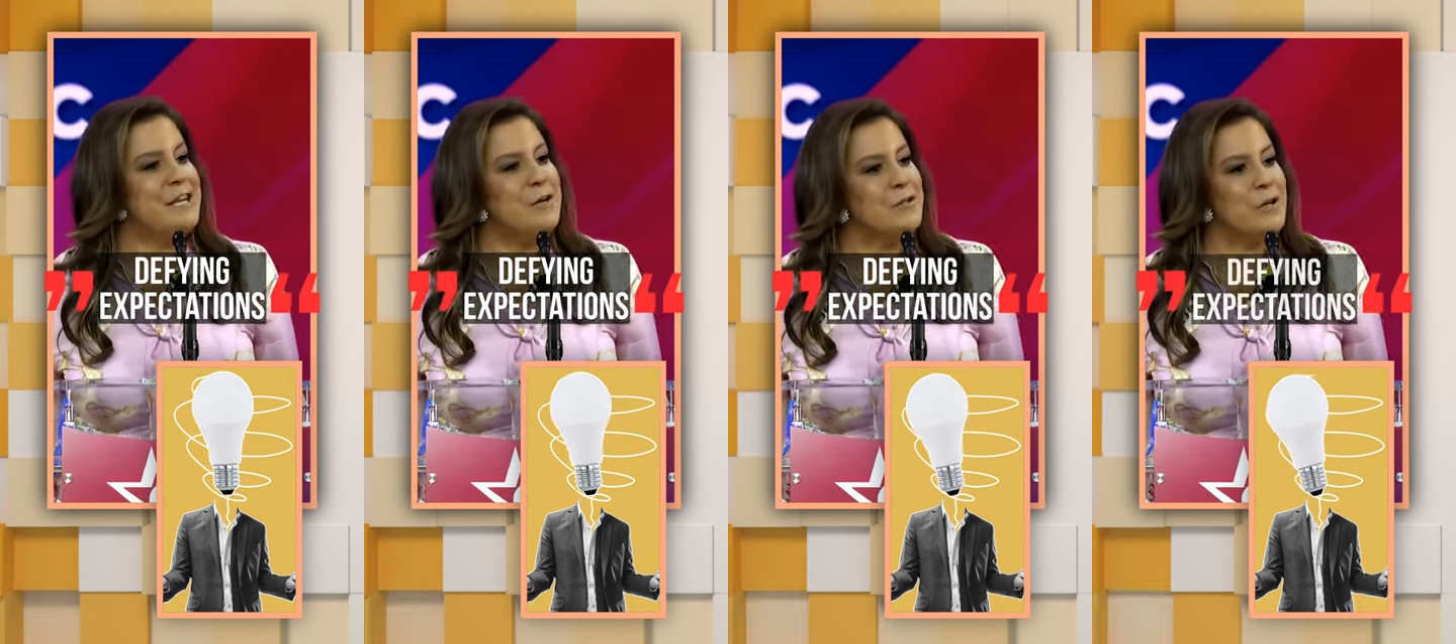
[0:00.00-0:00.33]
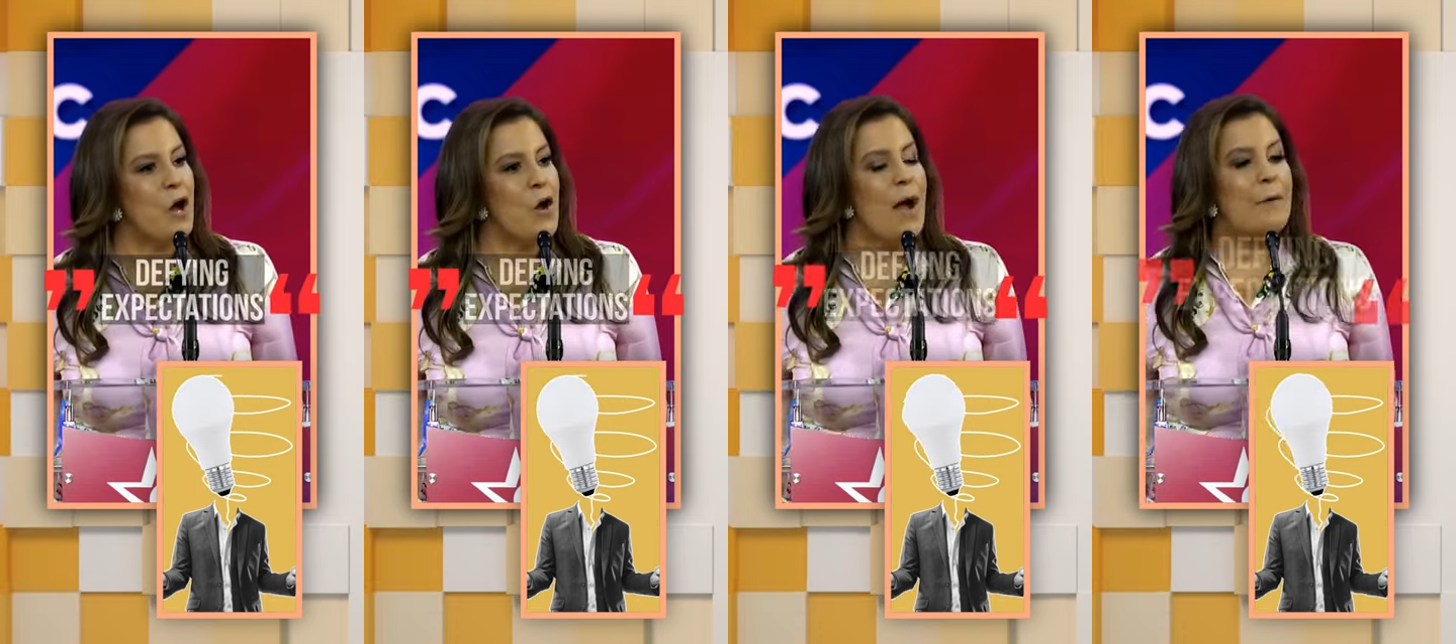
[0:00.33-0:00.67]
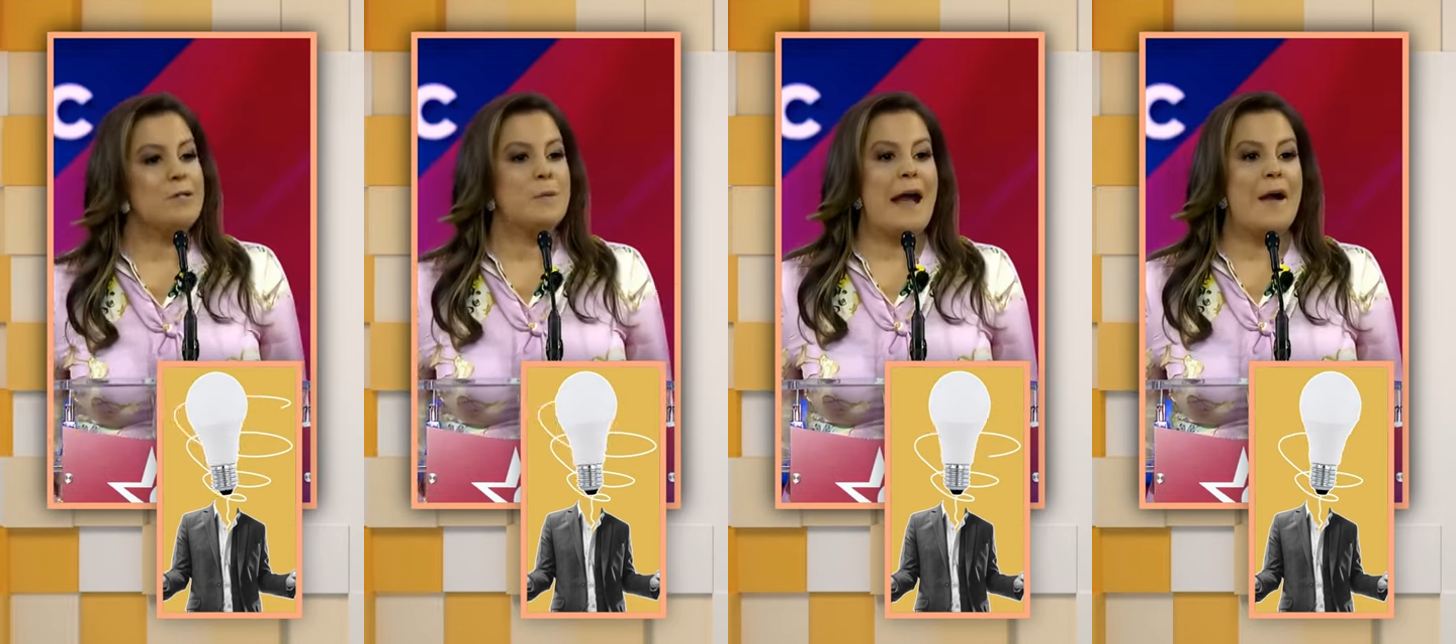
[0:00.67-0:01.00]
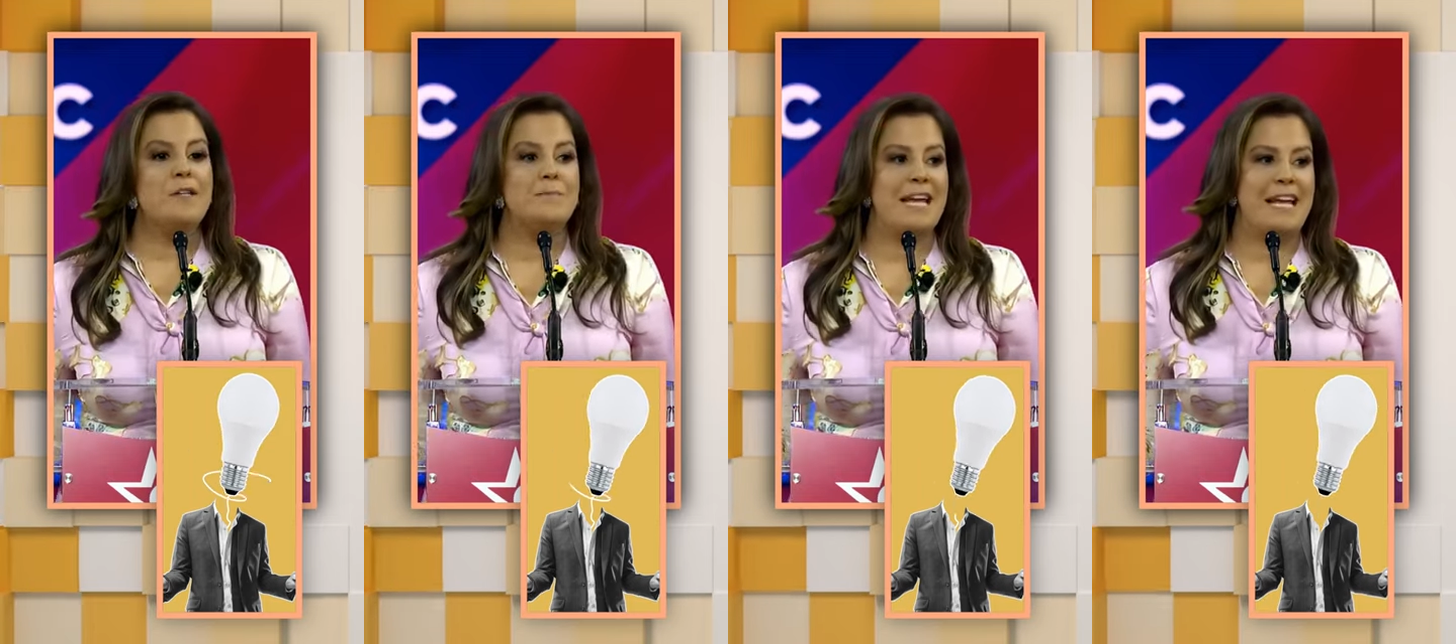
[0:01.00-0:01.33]
years ago, I was
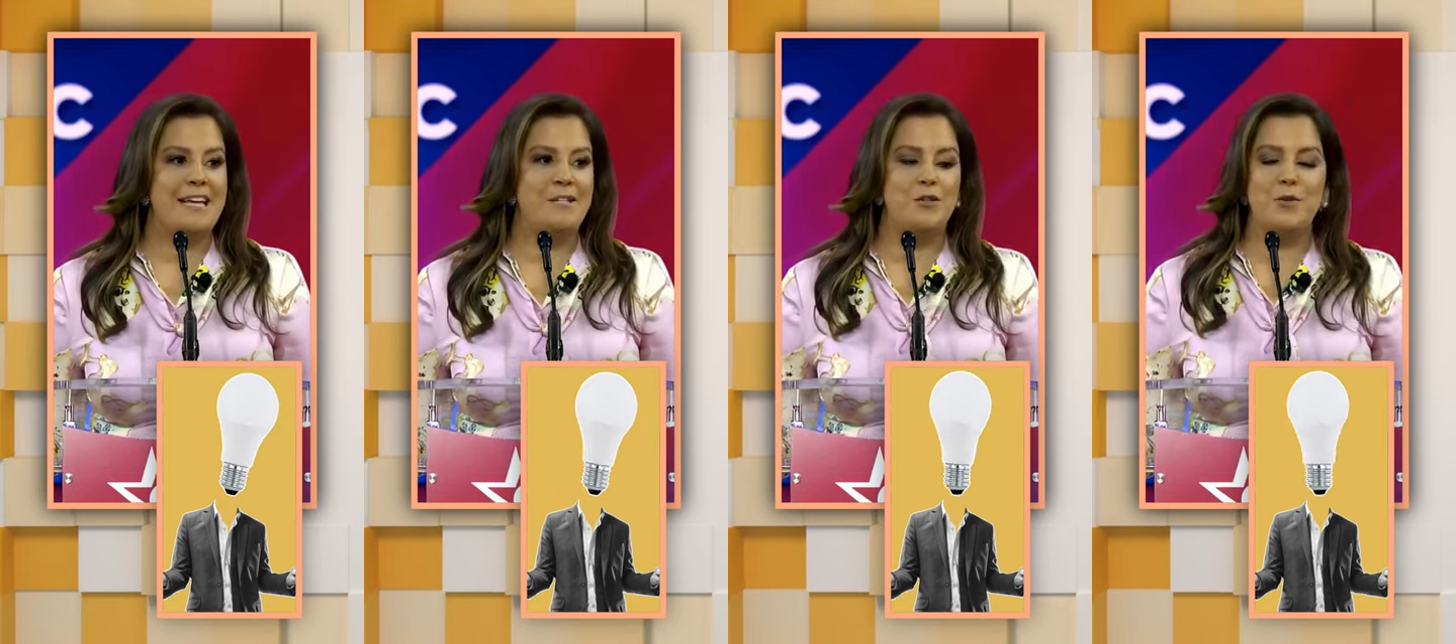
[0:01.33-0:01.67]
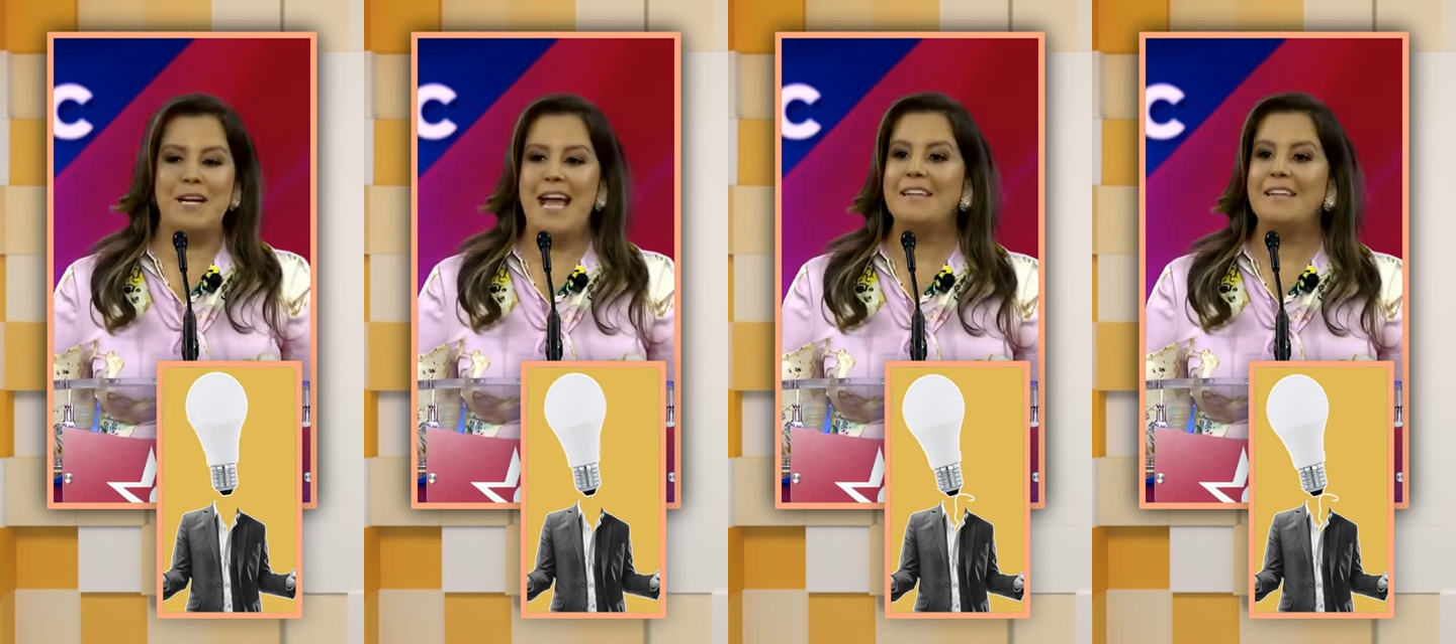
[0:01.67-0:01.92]
proud to make history